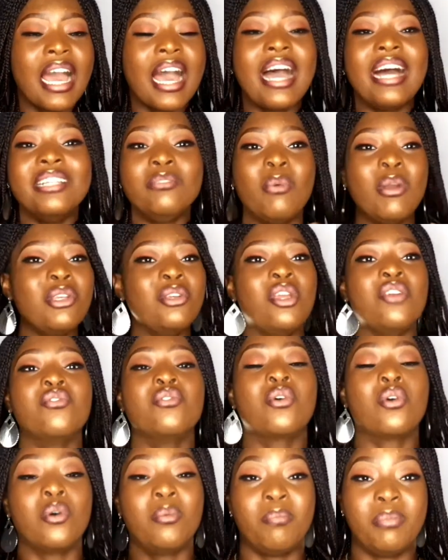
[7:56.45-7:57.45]
And when you
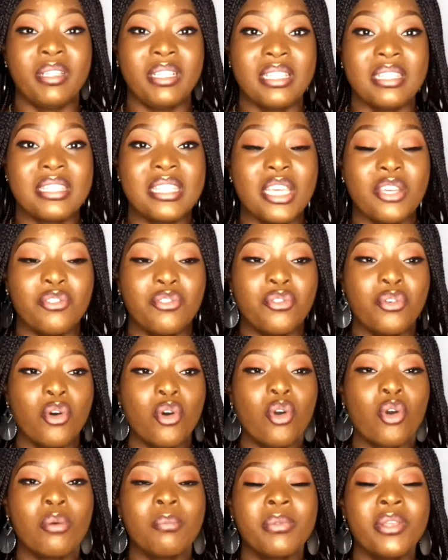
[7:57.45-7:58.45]
even complain yourself,
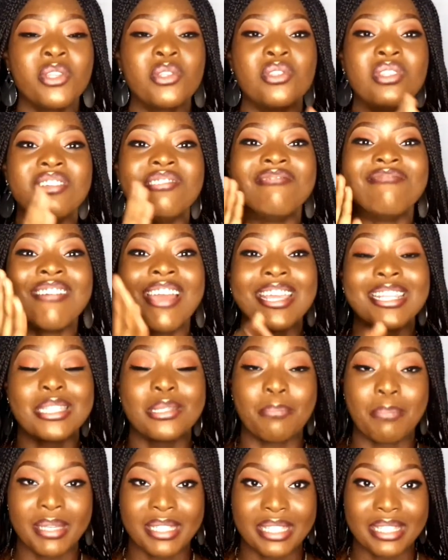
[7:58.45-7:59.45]
complain to the right
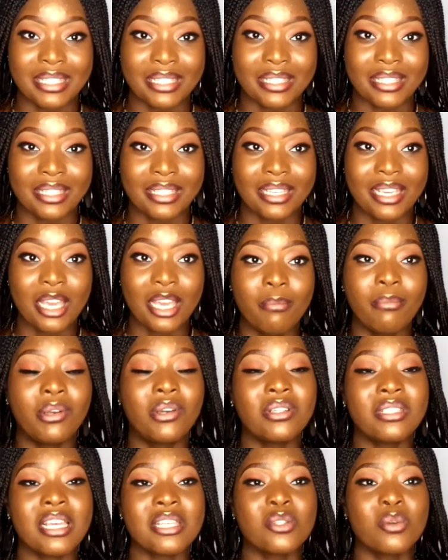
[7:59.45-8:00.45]
person,
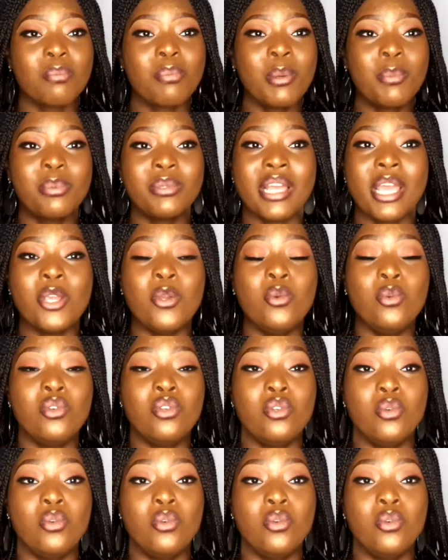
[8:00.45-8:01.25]
because there's some people that you